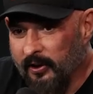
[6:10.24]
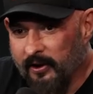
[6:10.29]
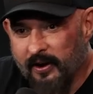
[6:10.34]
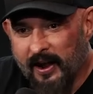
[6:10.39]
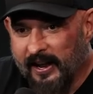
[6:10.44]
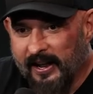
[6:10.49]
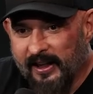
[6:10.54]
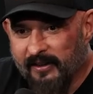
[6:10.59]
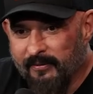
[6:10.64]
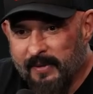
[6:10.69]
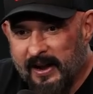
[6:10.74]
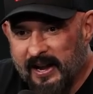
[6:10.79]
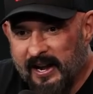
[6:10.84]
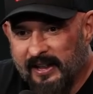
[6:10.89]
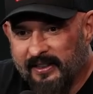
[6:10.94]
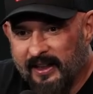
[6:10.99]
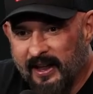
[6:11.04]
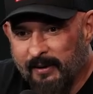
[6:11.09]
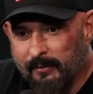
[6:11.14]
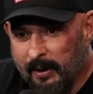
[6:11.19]
and they're not giving me
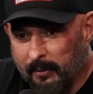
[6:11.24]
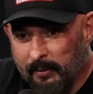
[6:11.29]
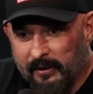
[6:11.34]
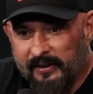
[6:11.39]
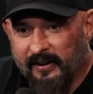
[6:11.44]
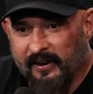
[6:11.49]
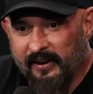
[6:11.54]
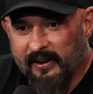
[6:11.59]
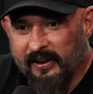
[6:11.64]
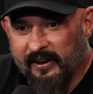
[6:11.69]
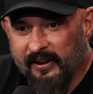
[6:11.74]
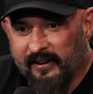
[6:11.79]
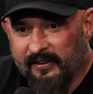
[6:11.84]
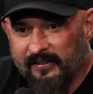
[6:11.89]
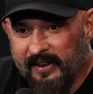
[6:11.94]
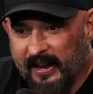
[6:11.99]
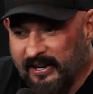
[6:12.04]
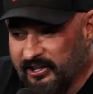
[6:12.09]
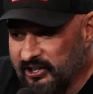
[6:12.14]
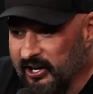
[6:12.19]
anything. But I'm gonna tell you
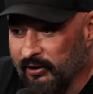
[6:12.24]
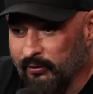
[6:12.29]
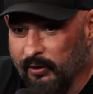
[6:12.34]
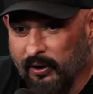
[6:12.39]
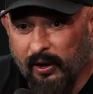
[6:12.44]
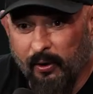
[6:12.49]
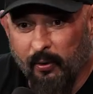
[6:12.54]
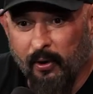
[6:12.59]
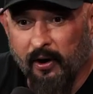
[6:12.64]
this: that, that shit, shit works. really